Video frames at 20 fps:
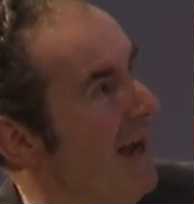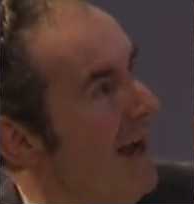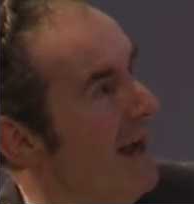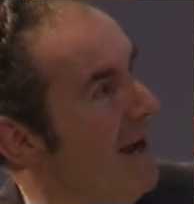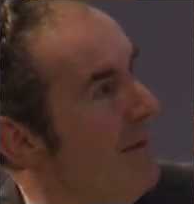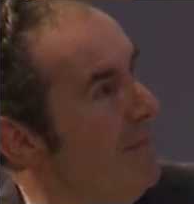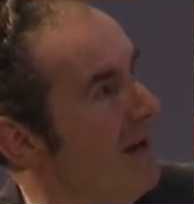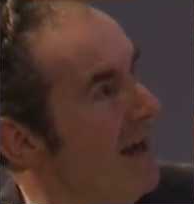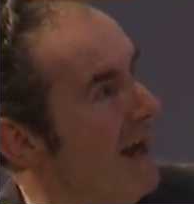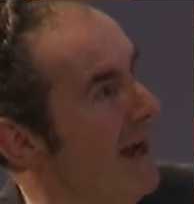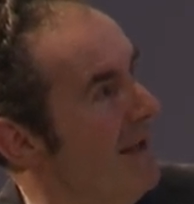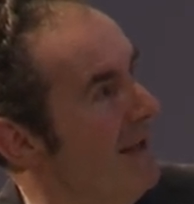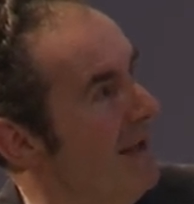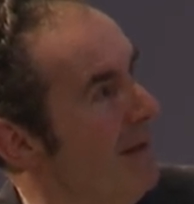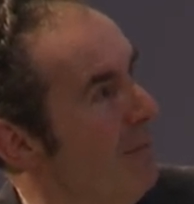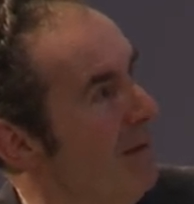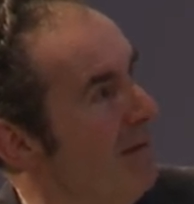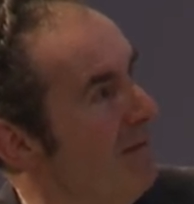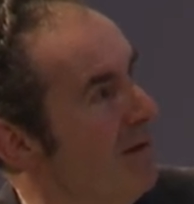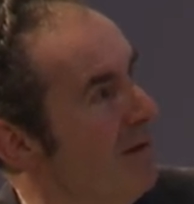And
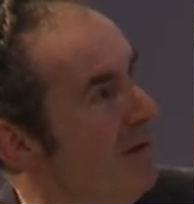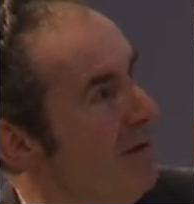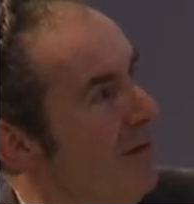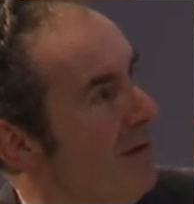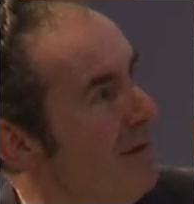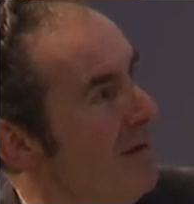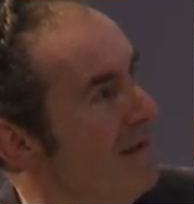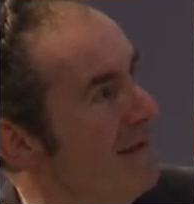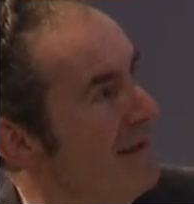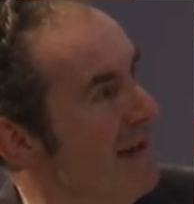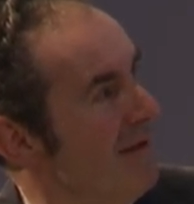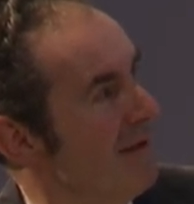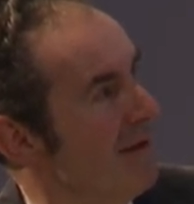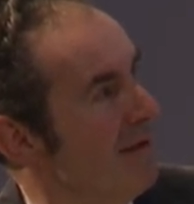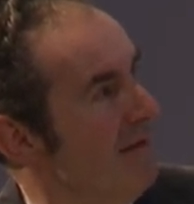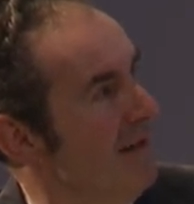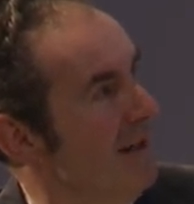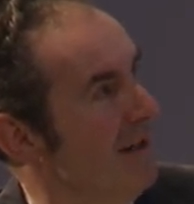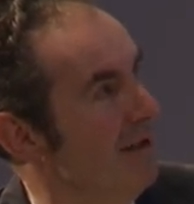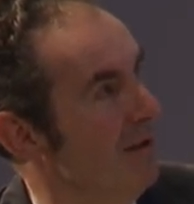then we've got North and South
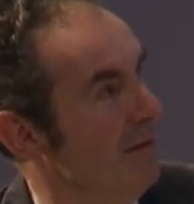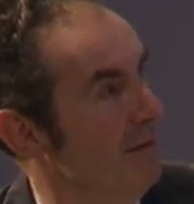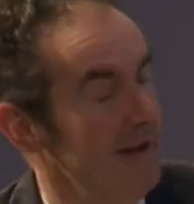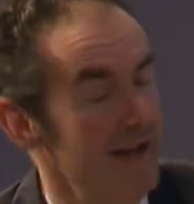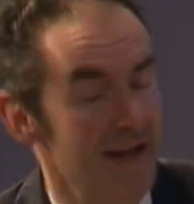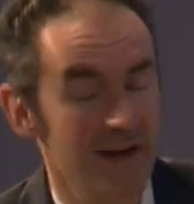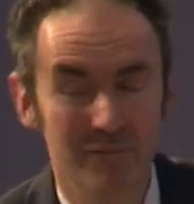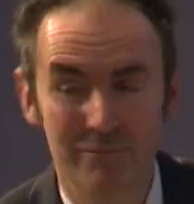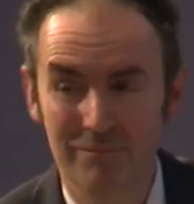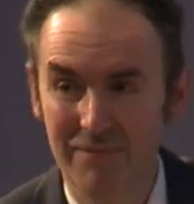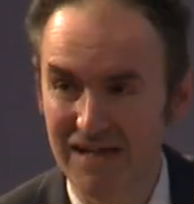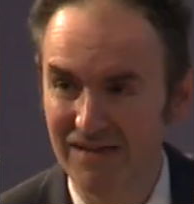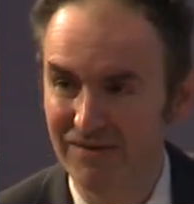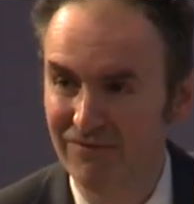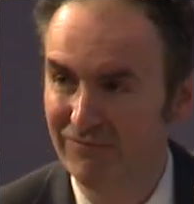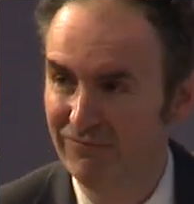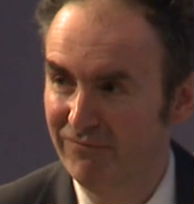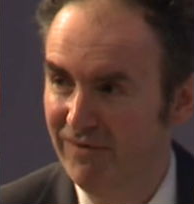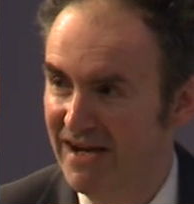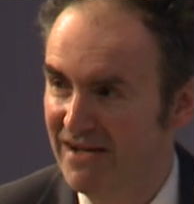Korea, who are now
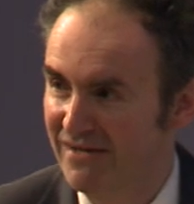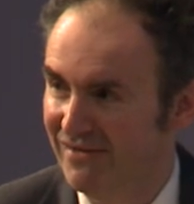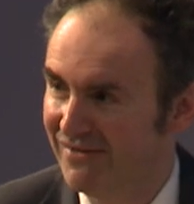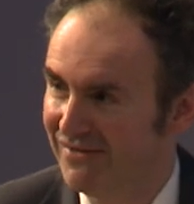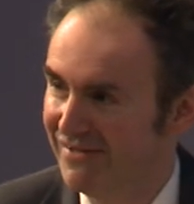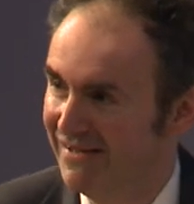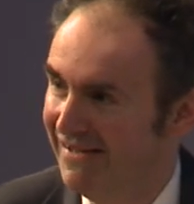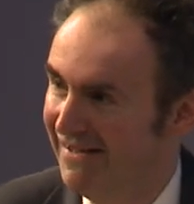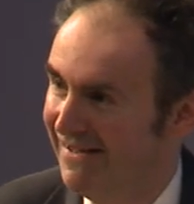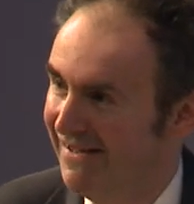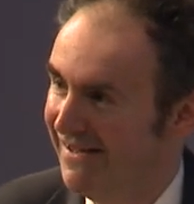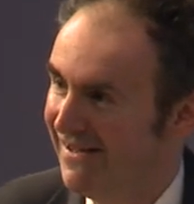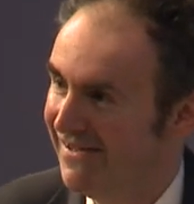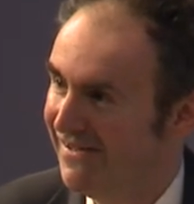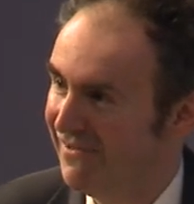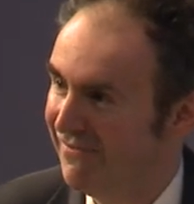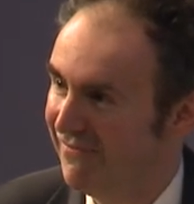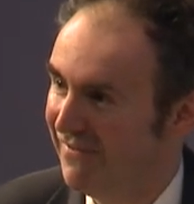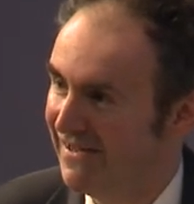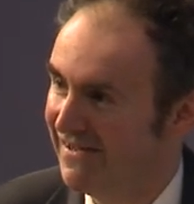best friends.
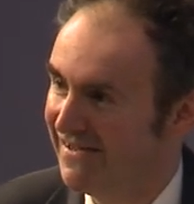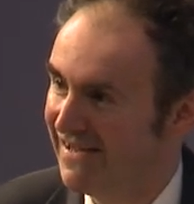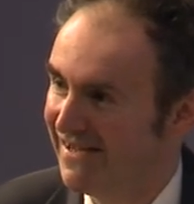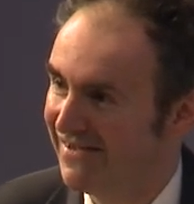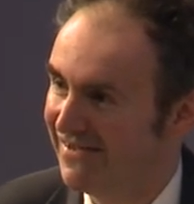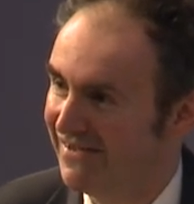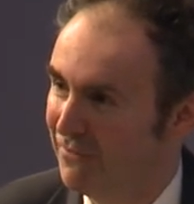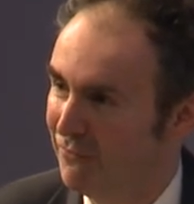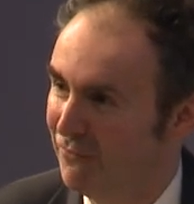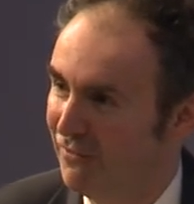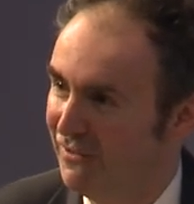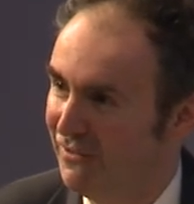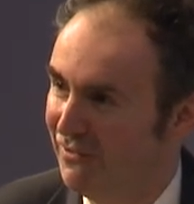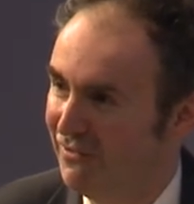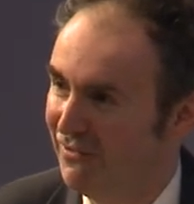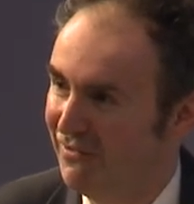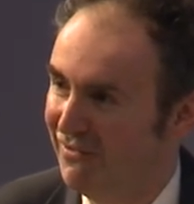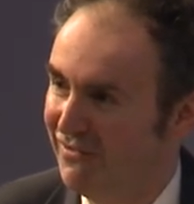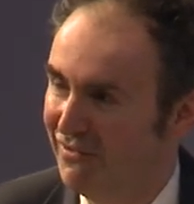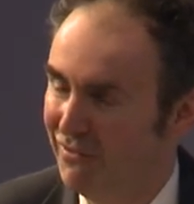Isn't it fantastic what you
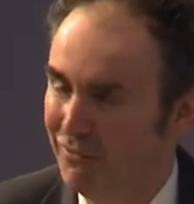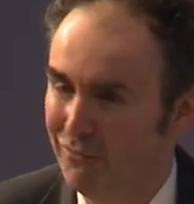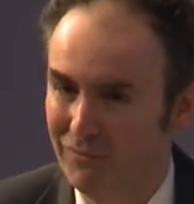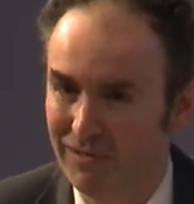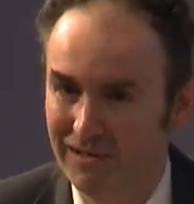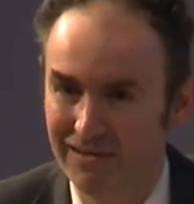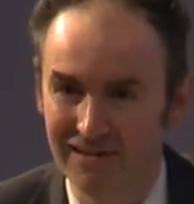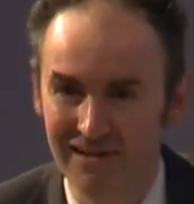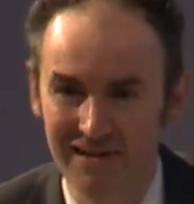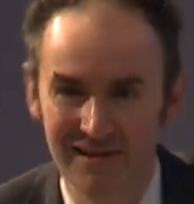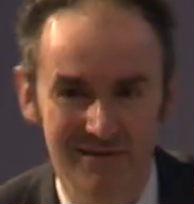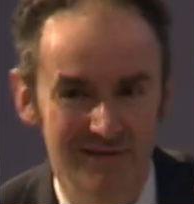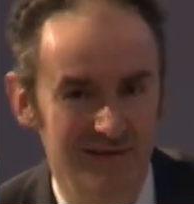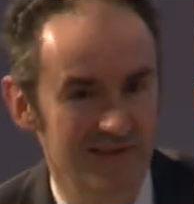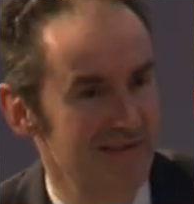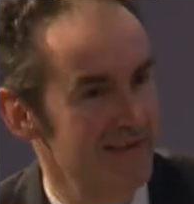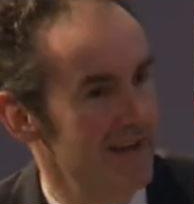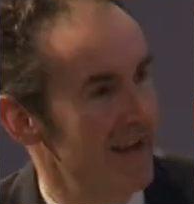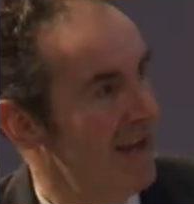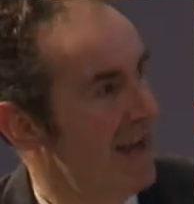can do with
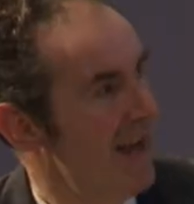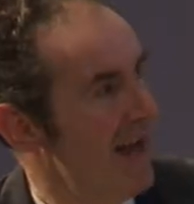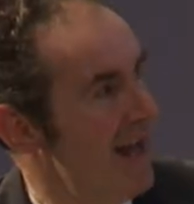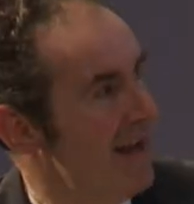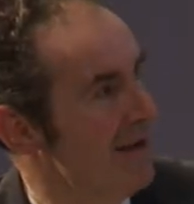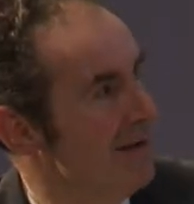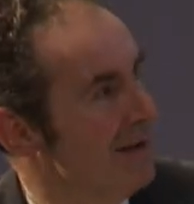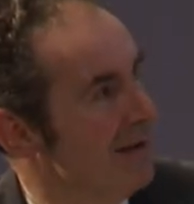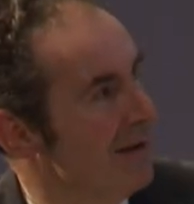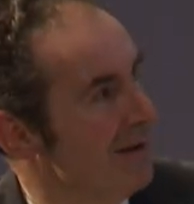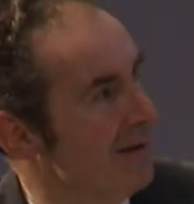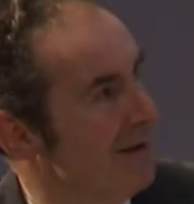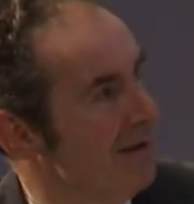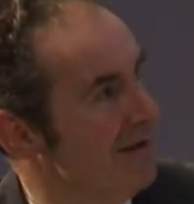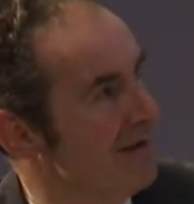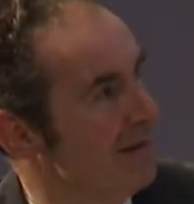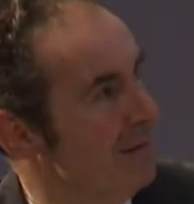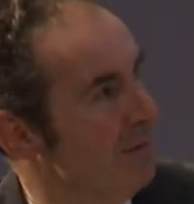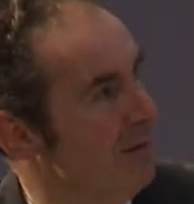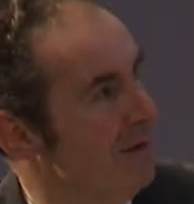just a hand
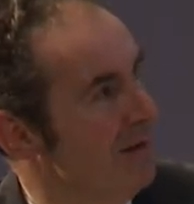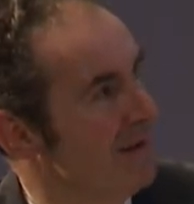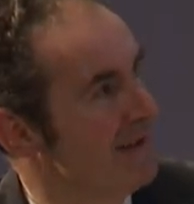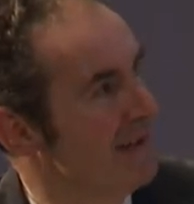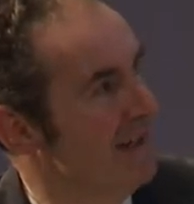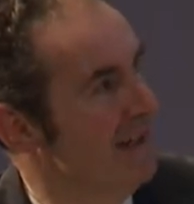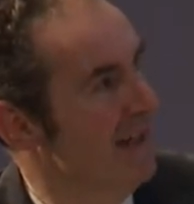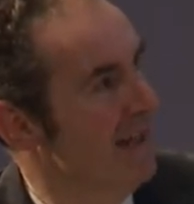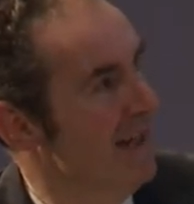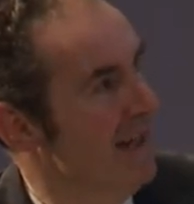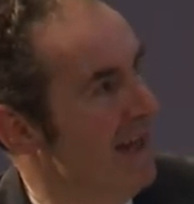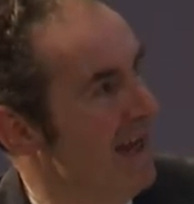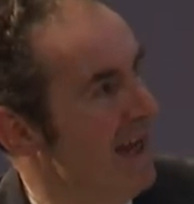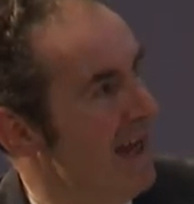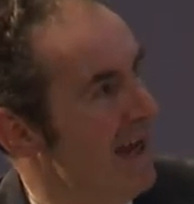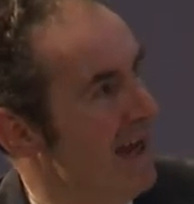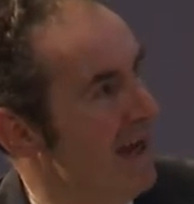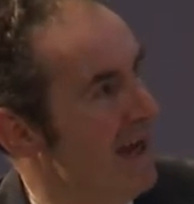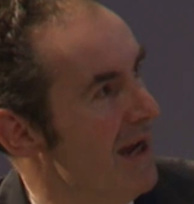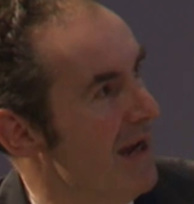across the water?
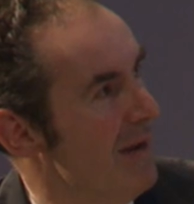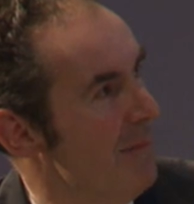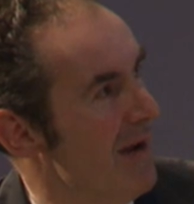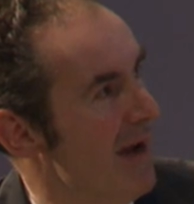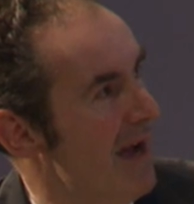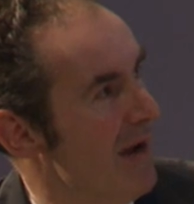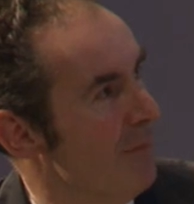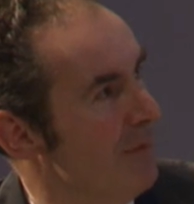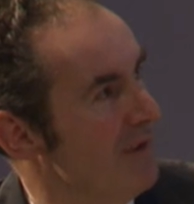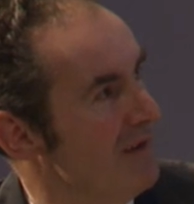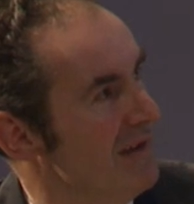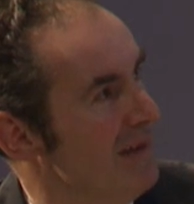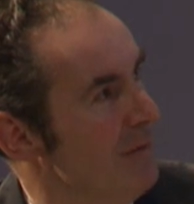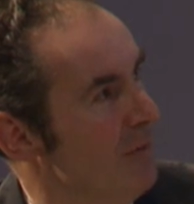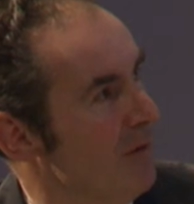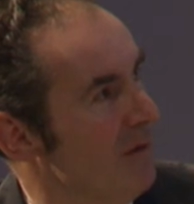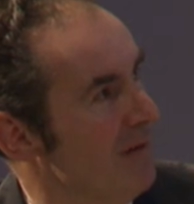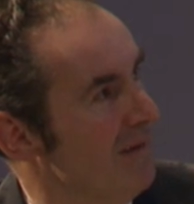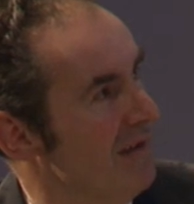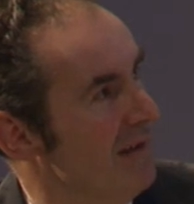And we'll see
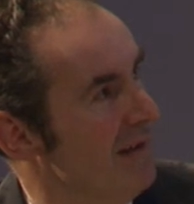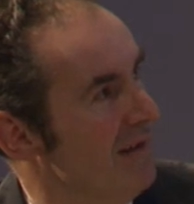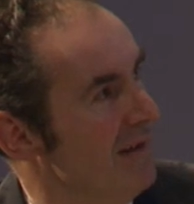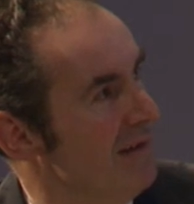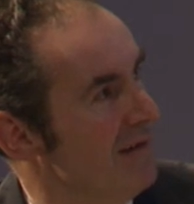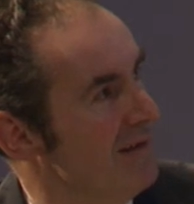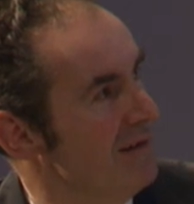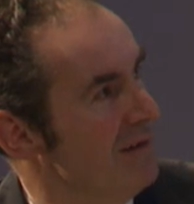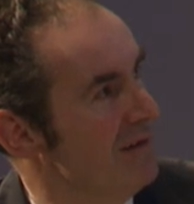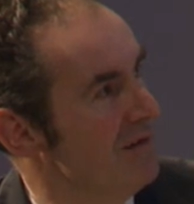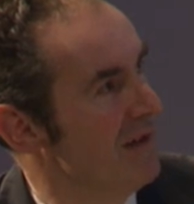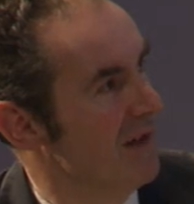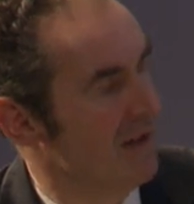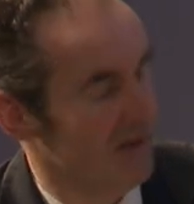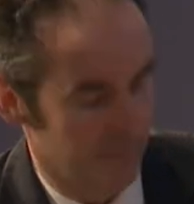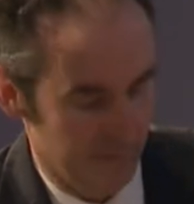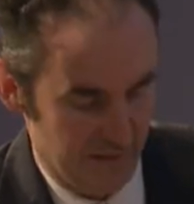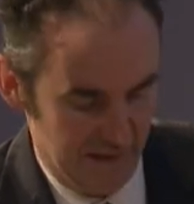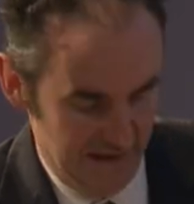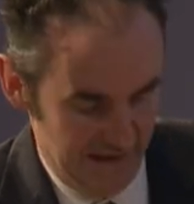more of the other two
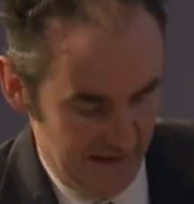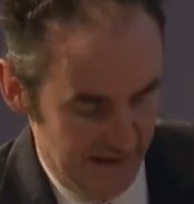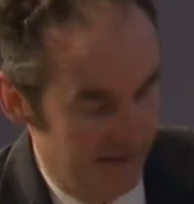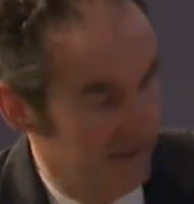gentlemen